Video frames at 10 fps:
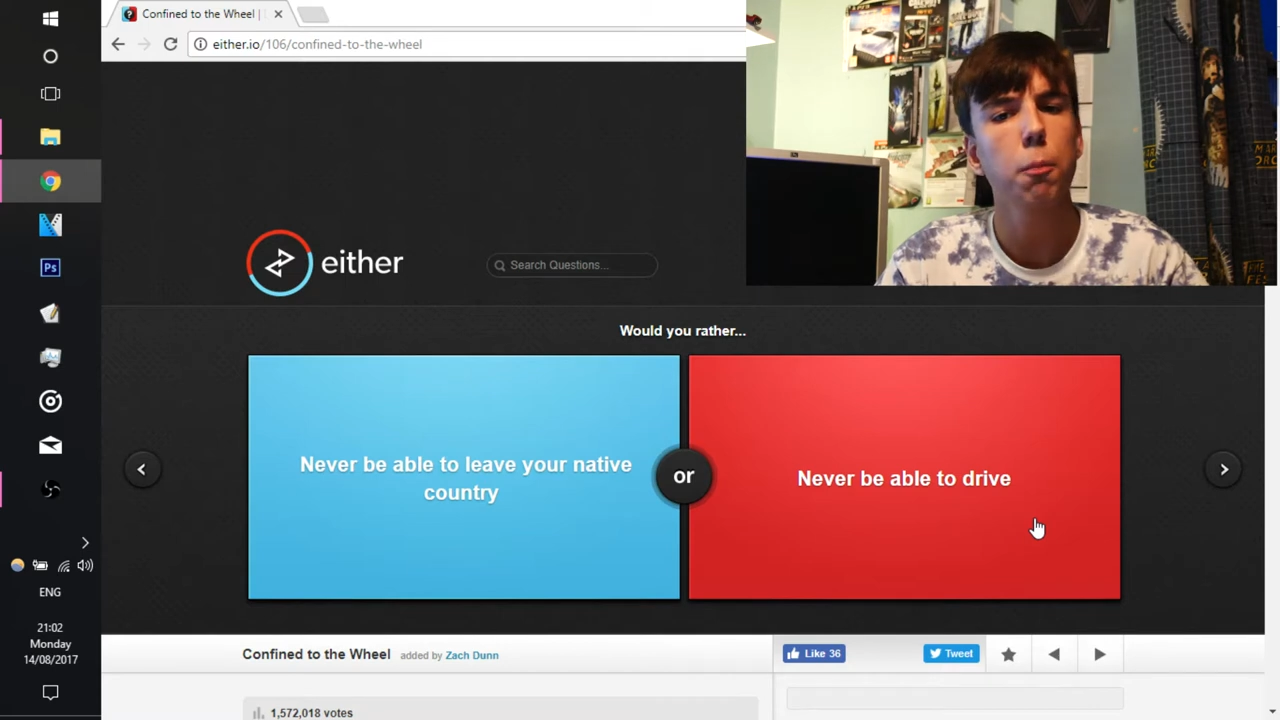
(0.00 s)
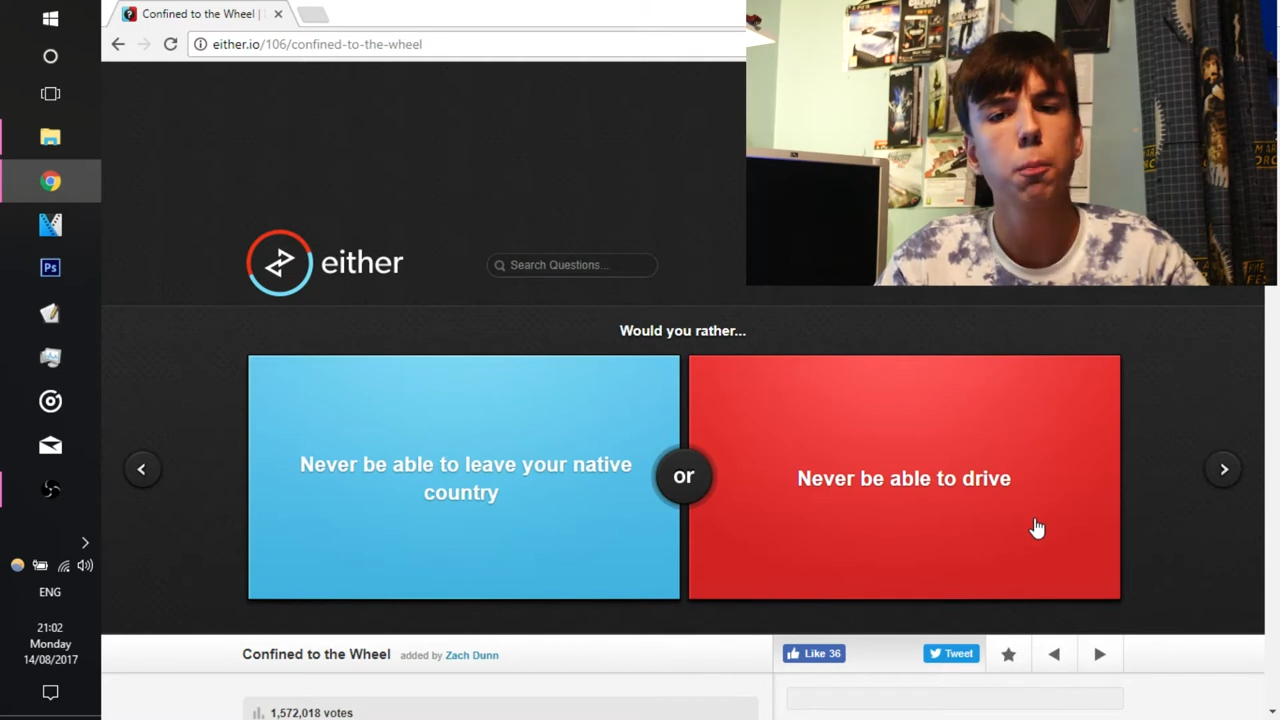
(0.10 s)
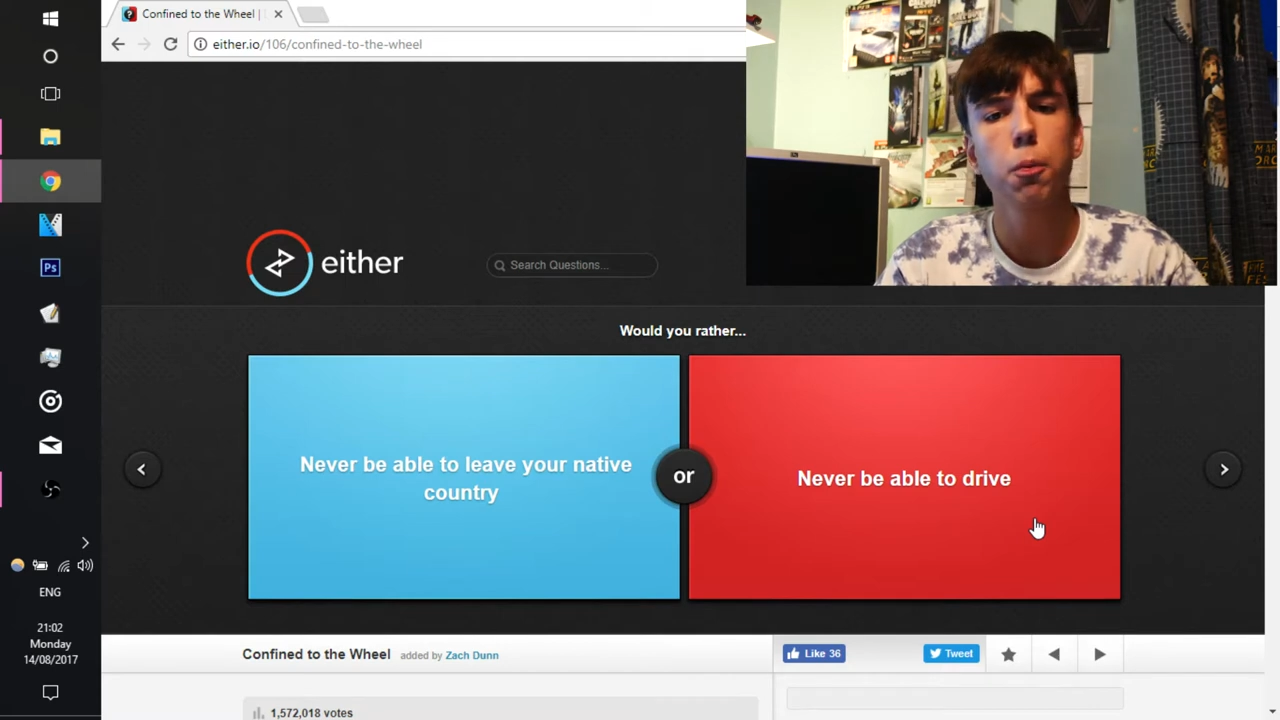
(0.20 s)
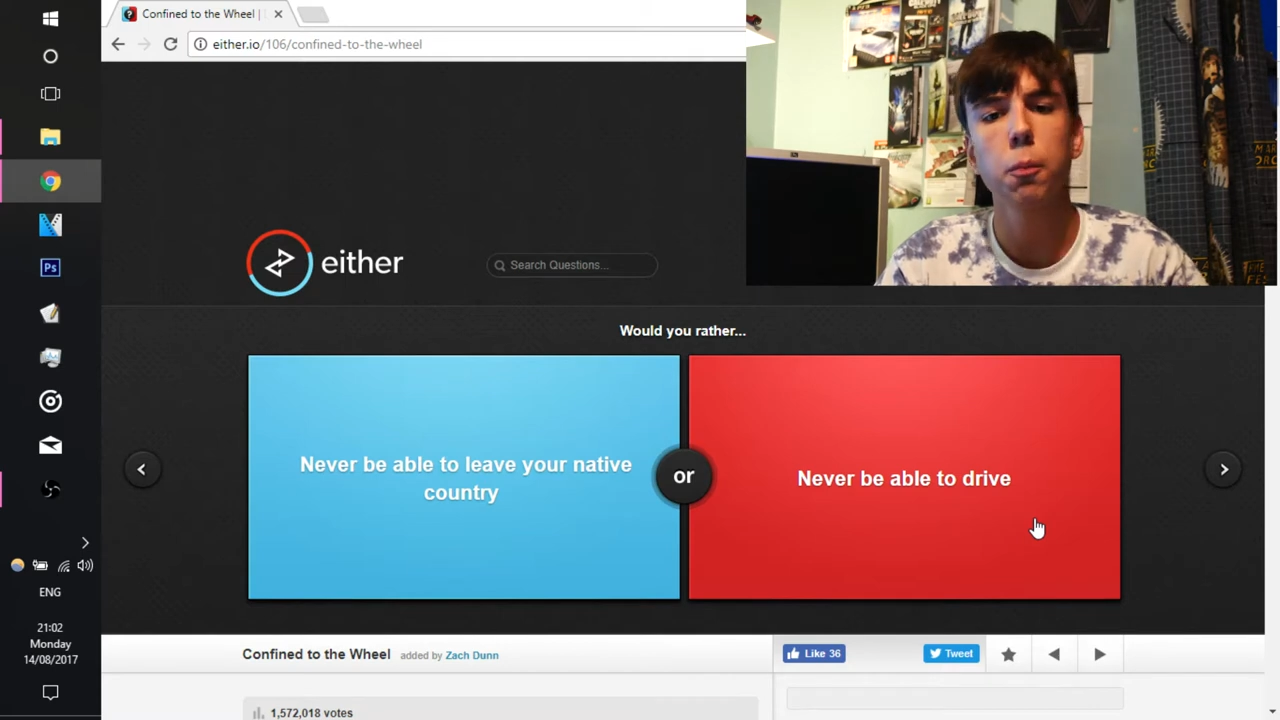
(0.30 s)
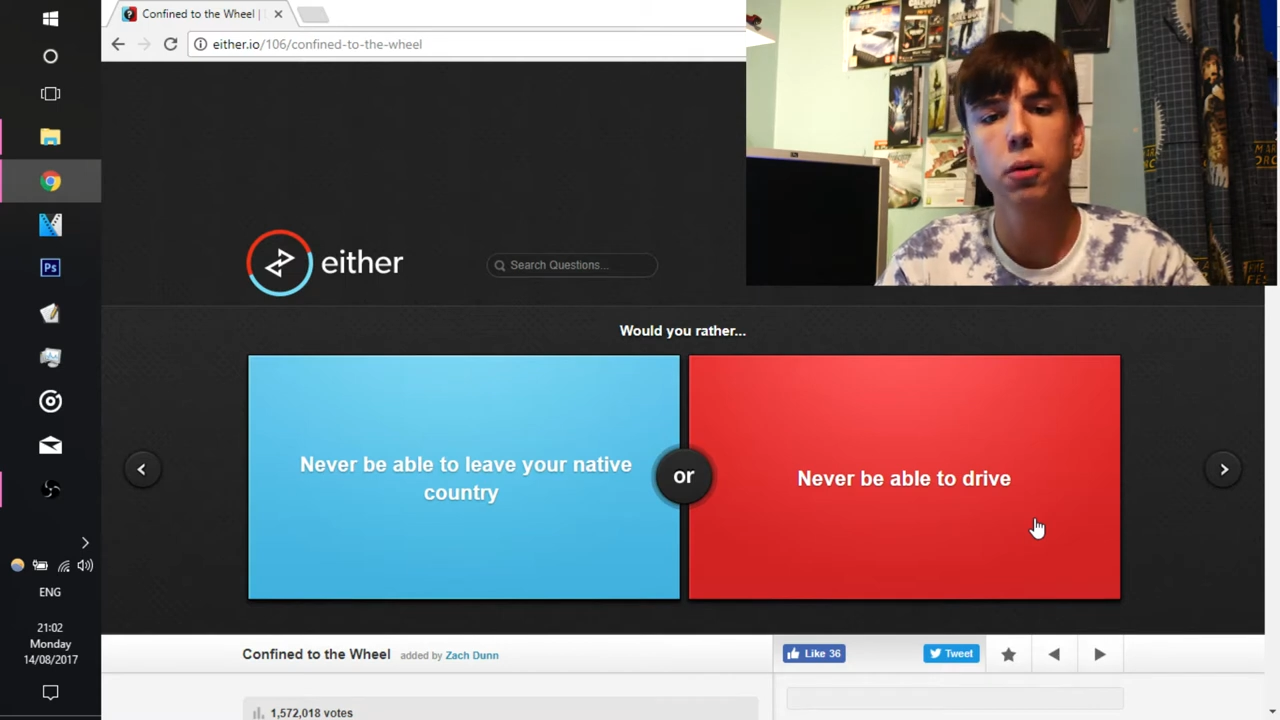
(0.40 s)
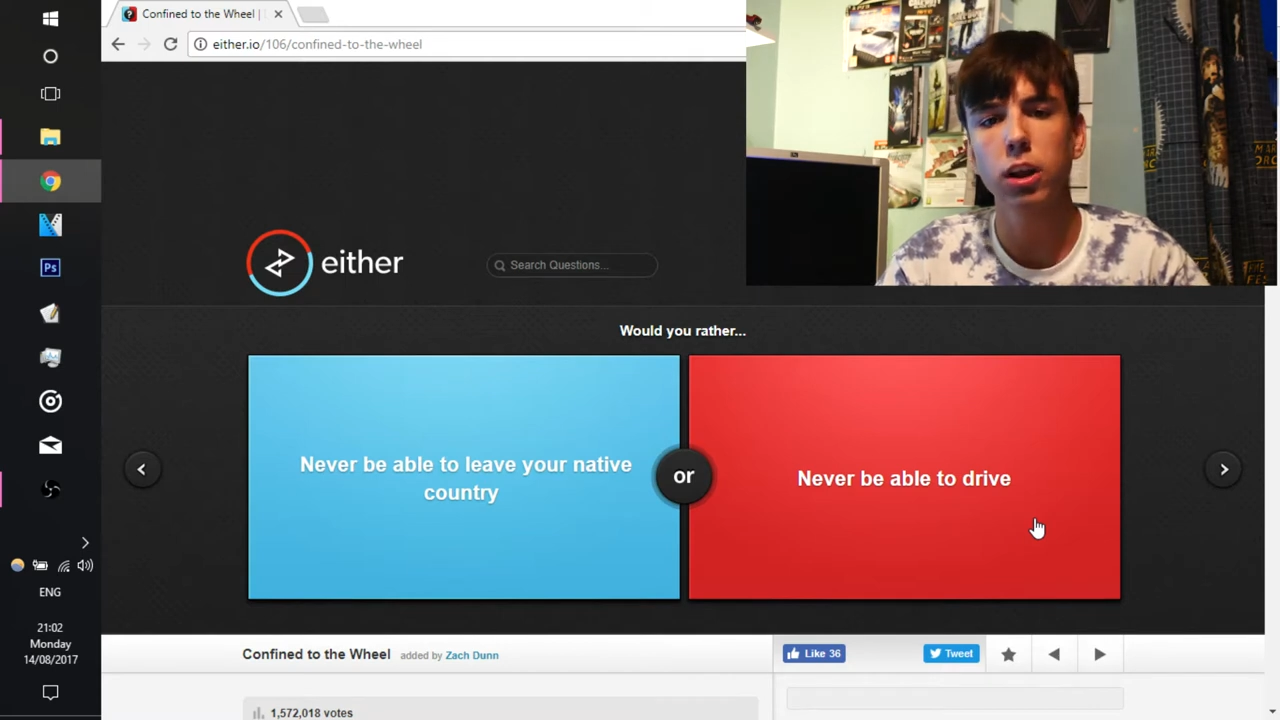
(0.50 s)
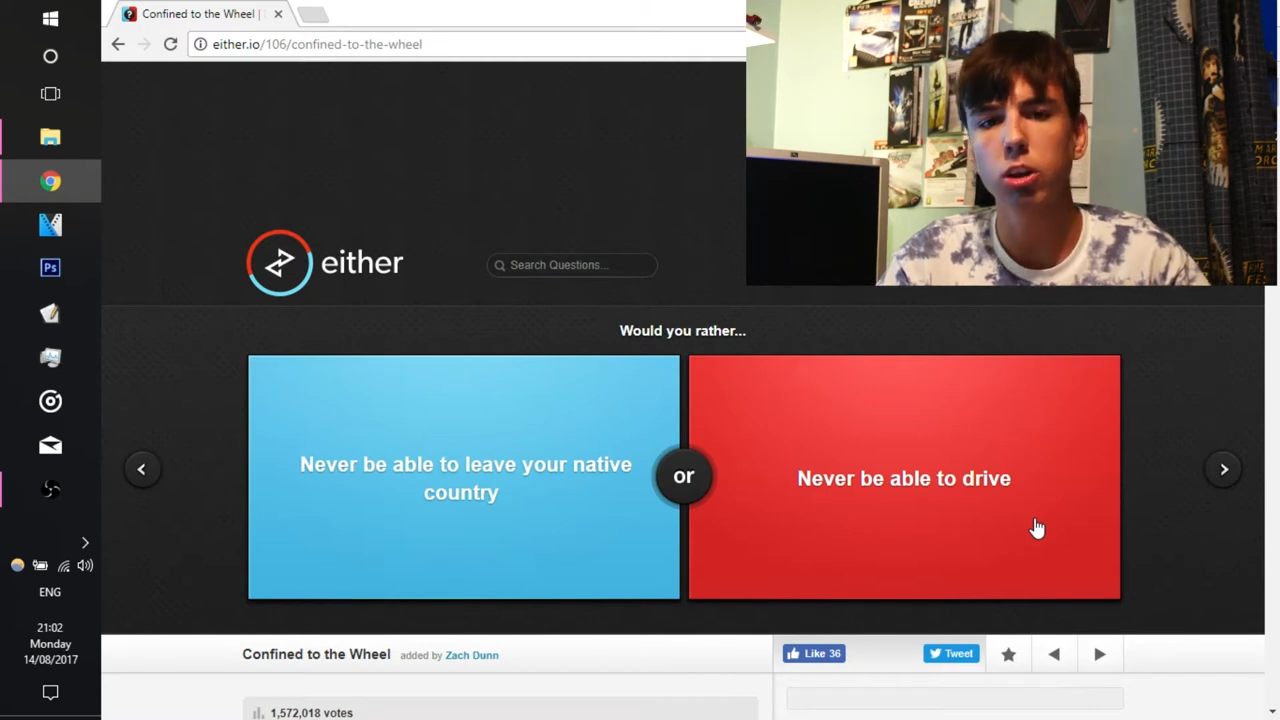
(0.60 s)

public